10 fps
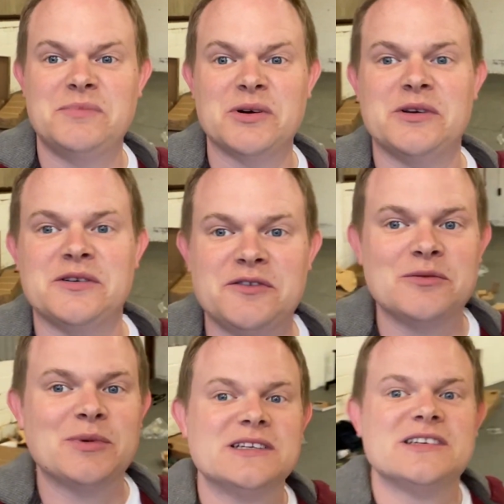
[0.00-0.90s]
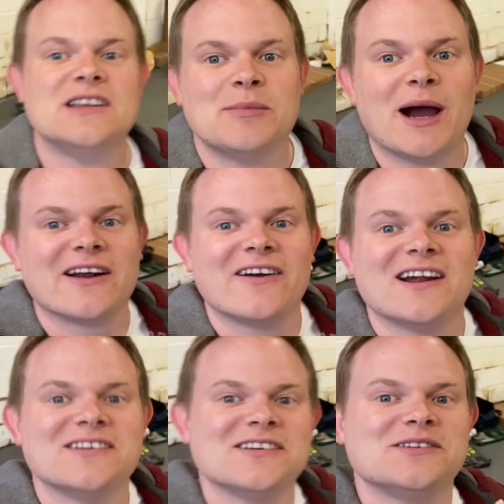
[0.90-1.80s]
building a few bits in the
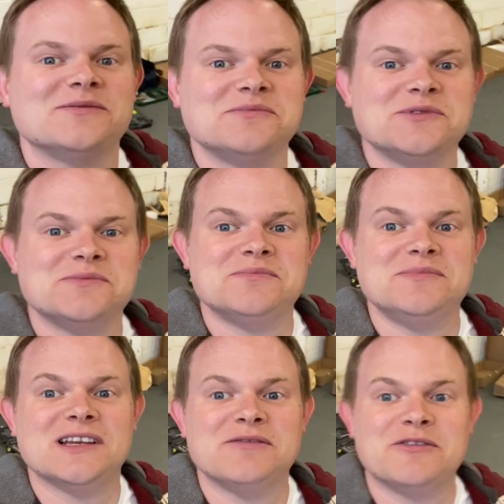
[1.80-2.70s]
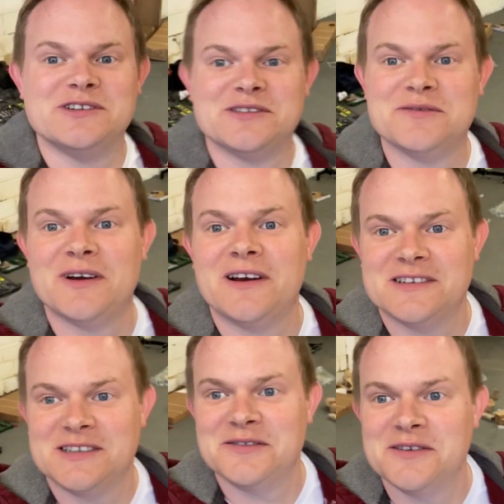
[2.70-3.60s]
background, deliveries of
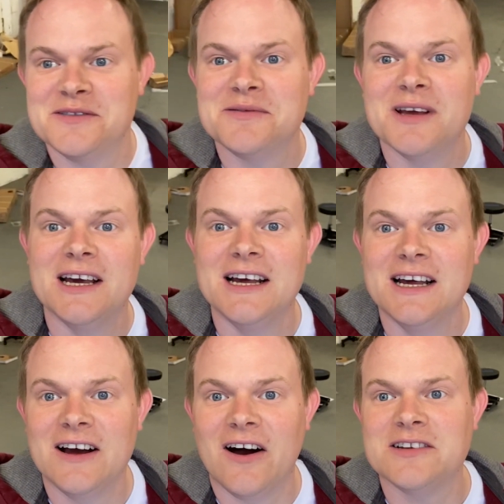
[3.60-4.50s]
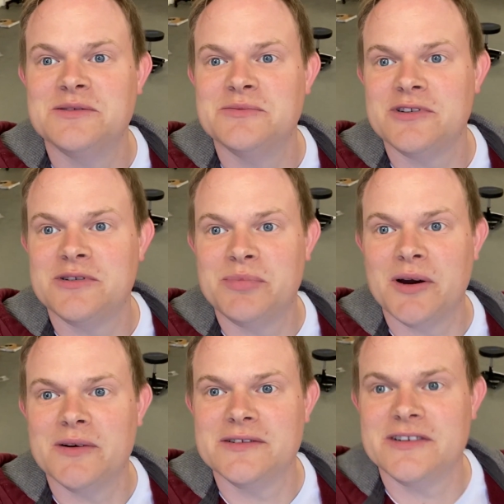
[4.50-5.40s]
various different items and
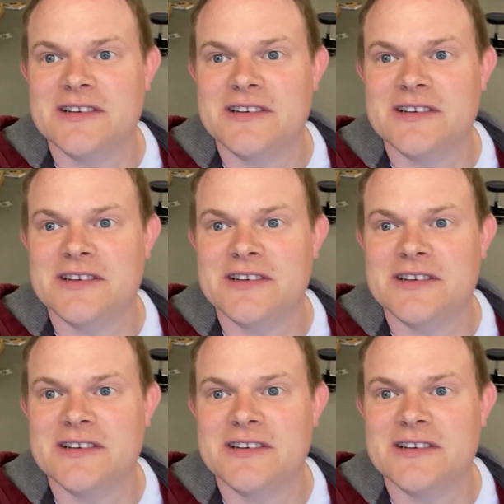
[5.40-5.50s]
components.